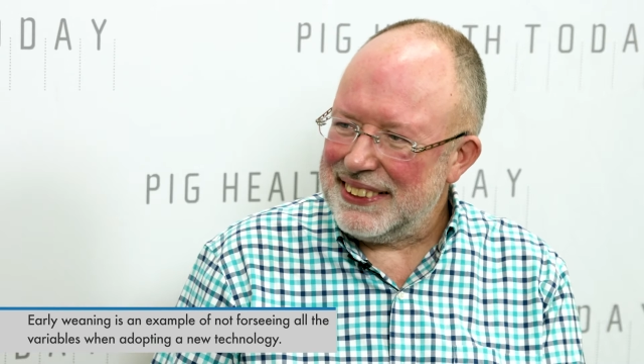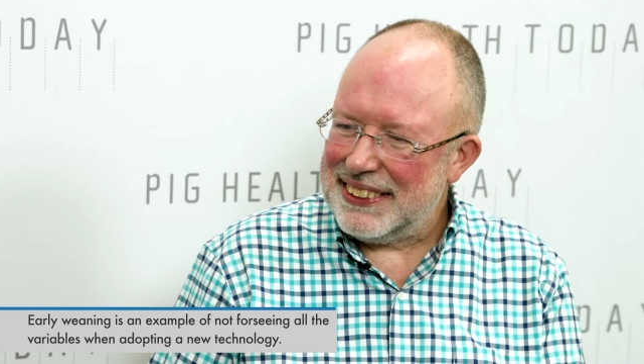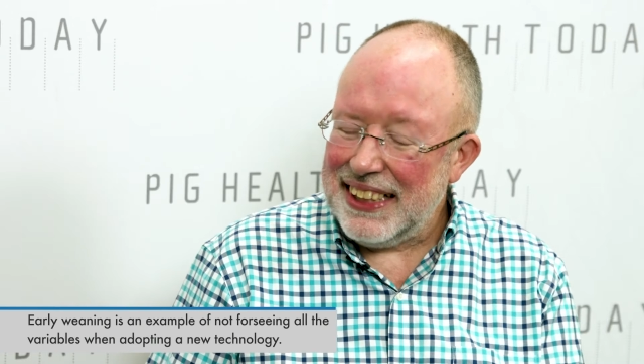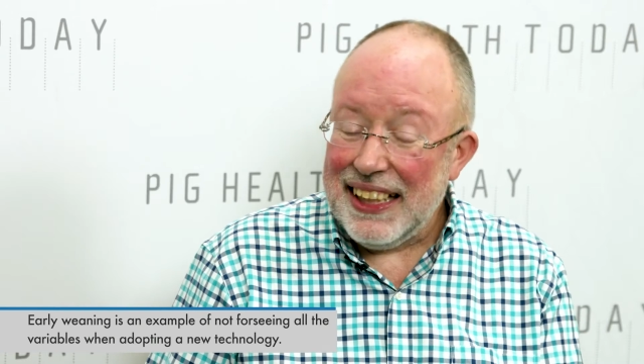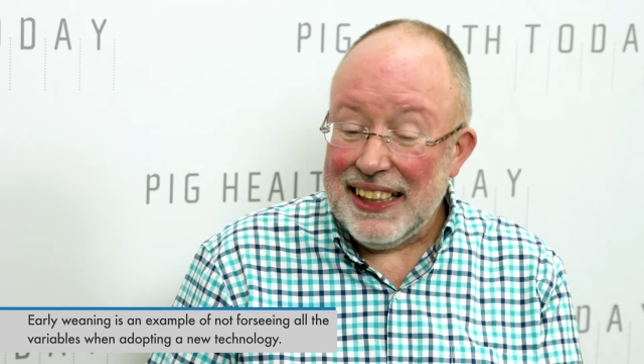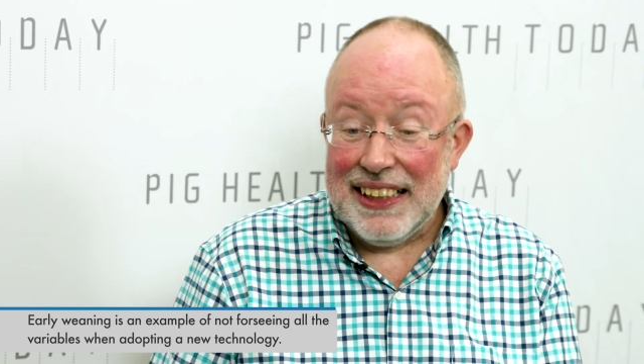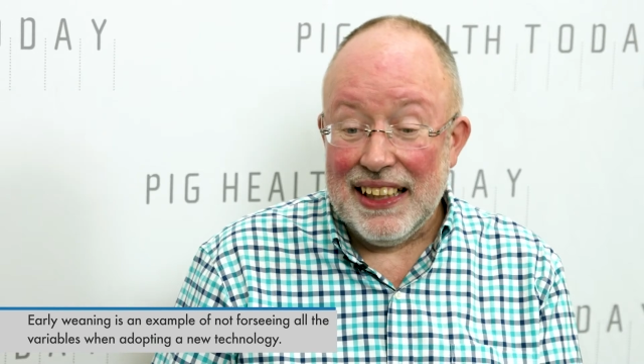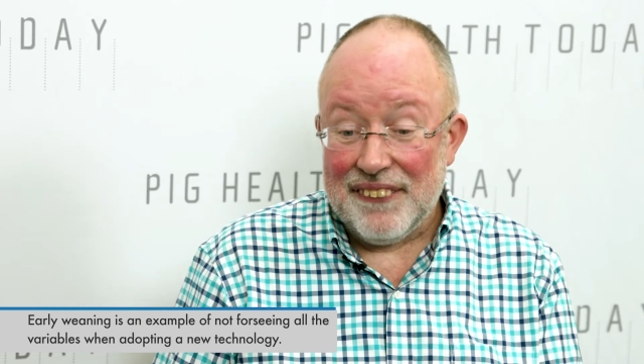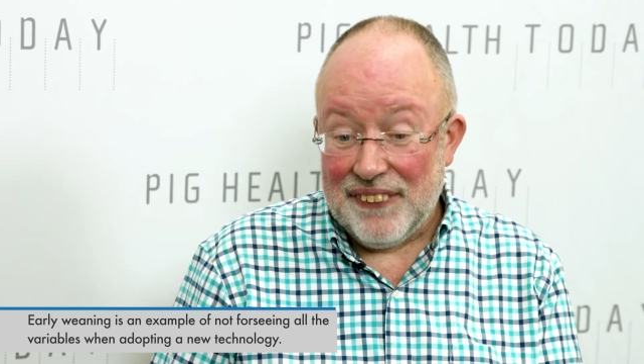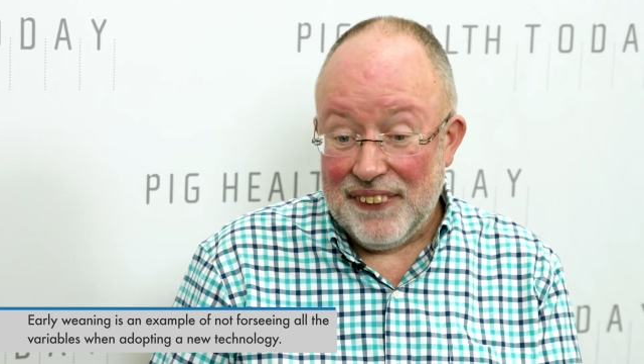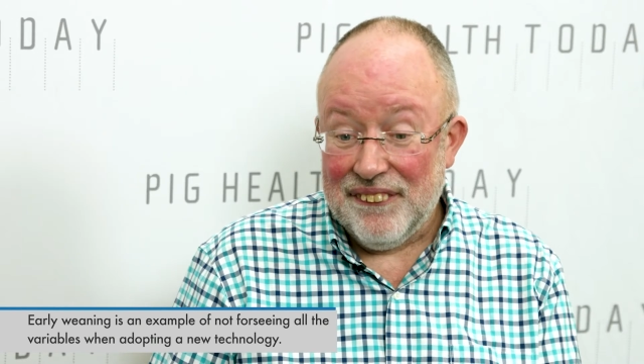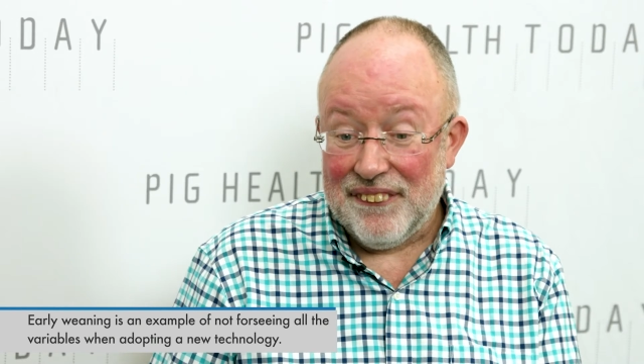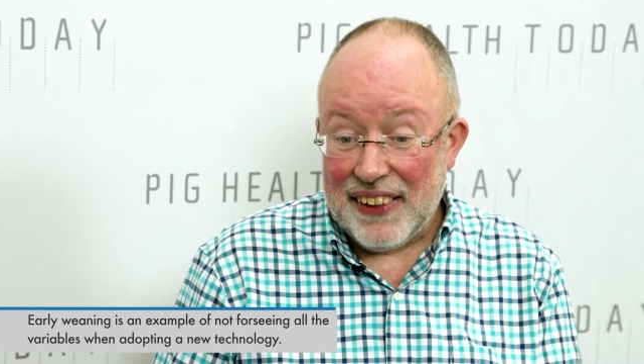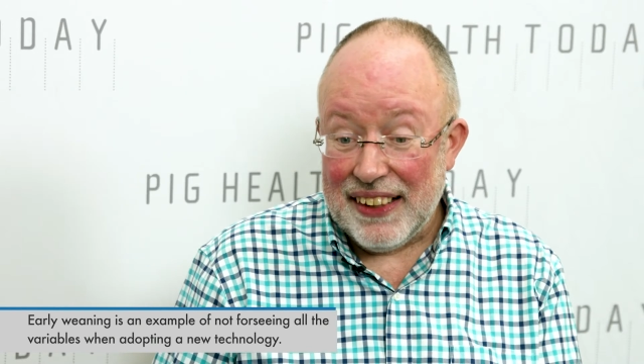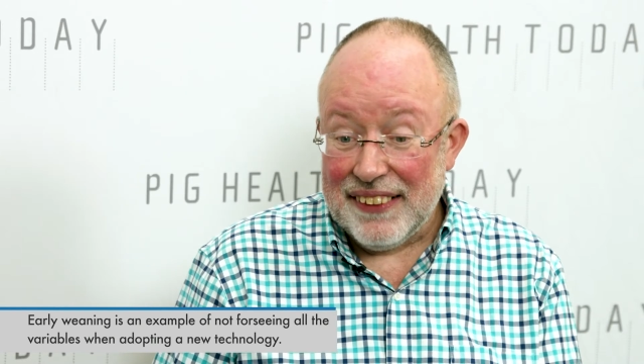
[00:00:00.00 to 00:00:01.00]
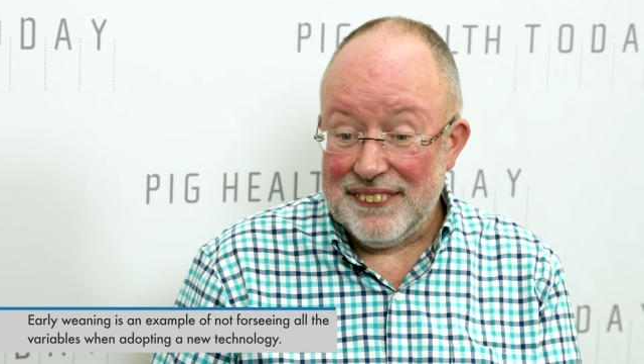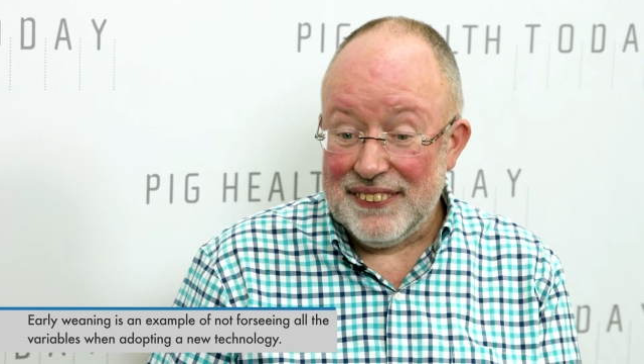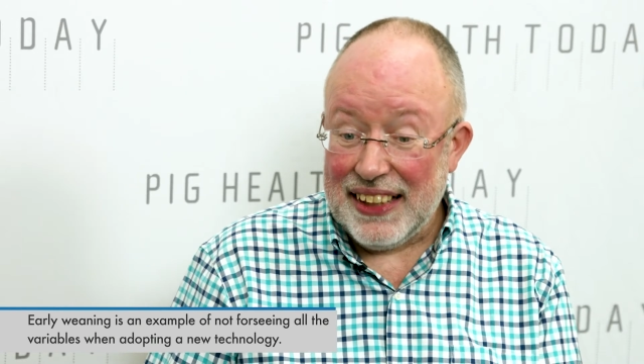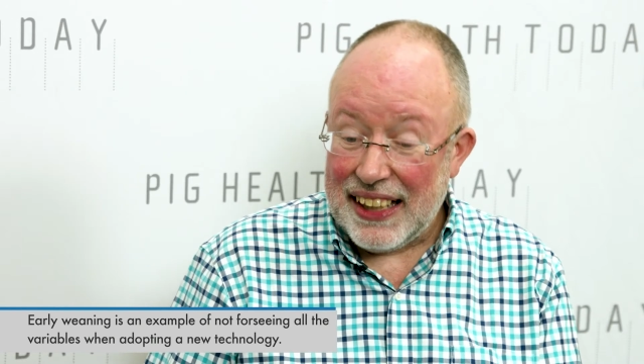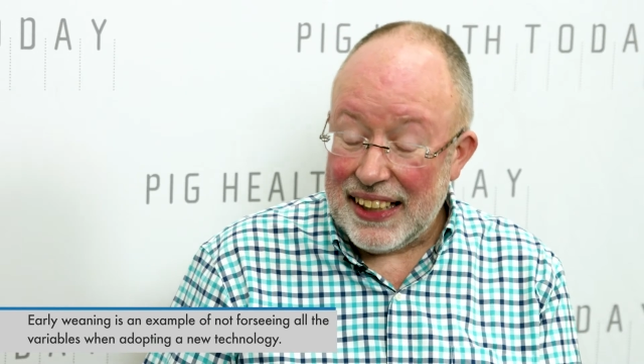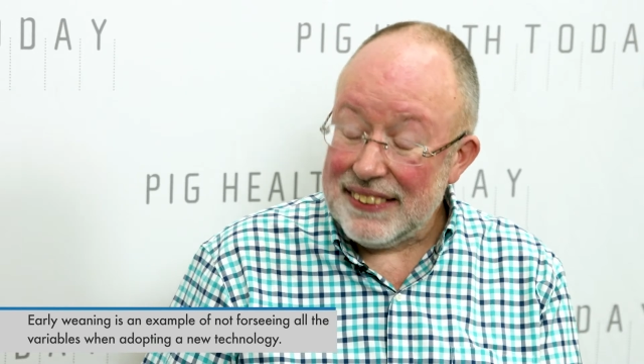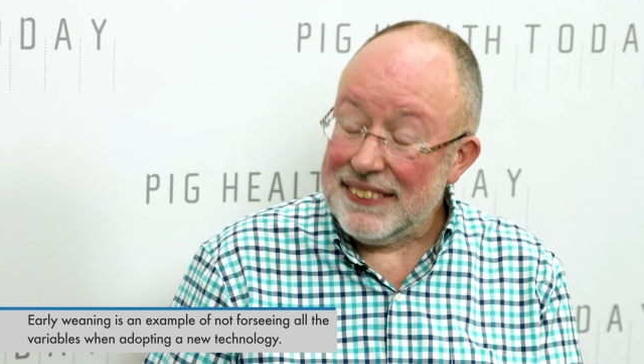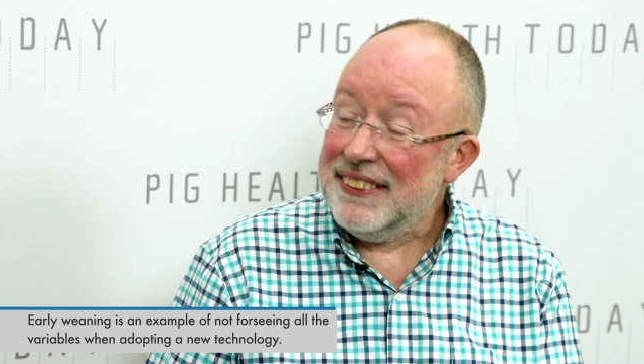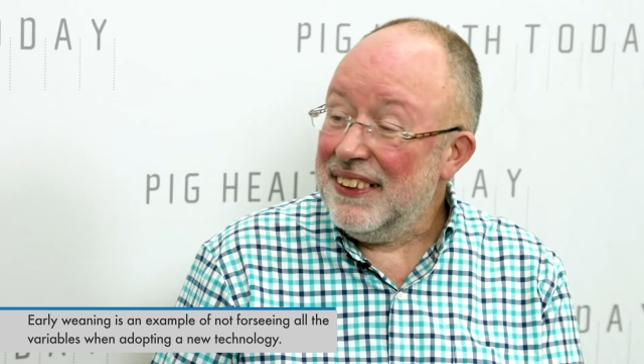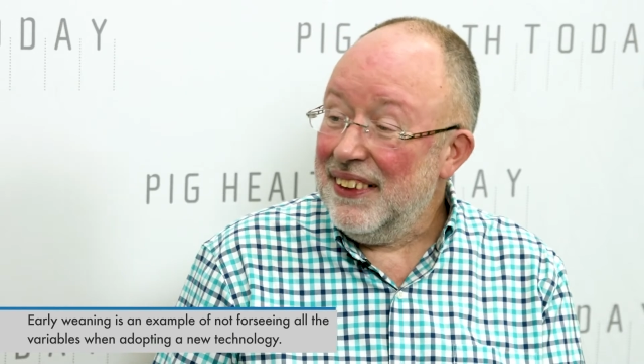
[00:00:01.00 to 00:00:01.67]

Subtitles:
chain, and we found that